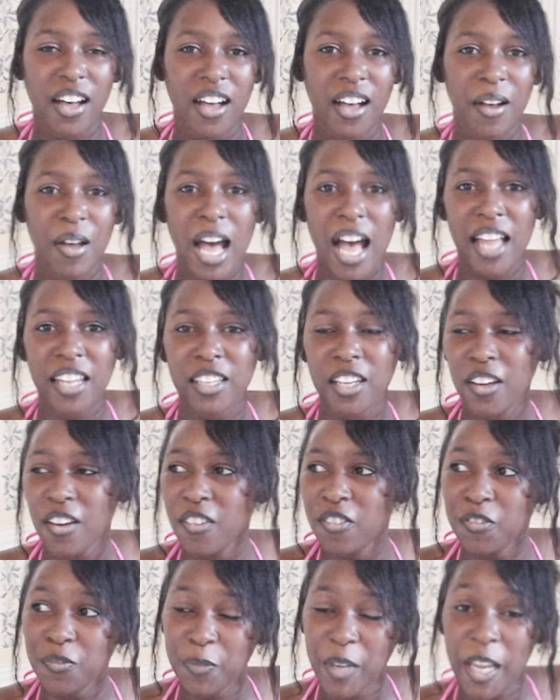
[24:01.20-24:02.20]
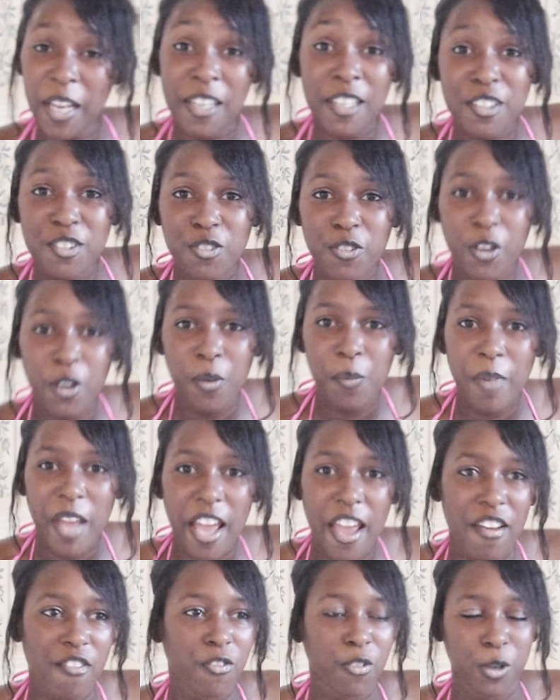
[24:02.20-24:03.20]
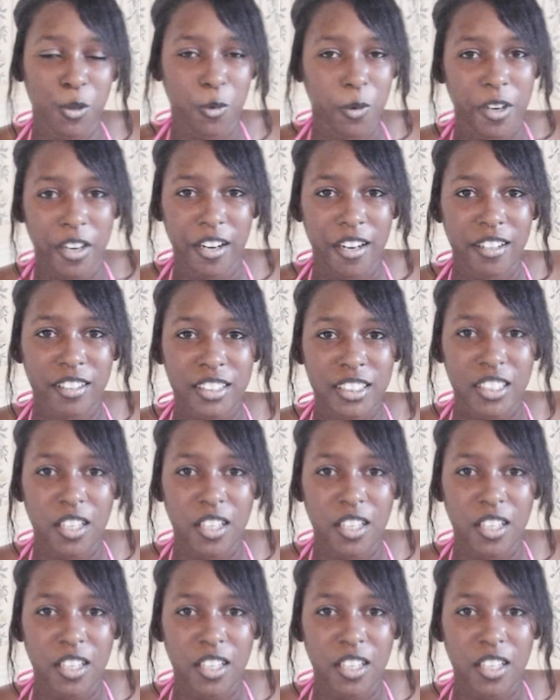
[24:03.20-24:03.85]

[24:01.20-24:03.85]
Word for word: uh, I love panties from everywhere.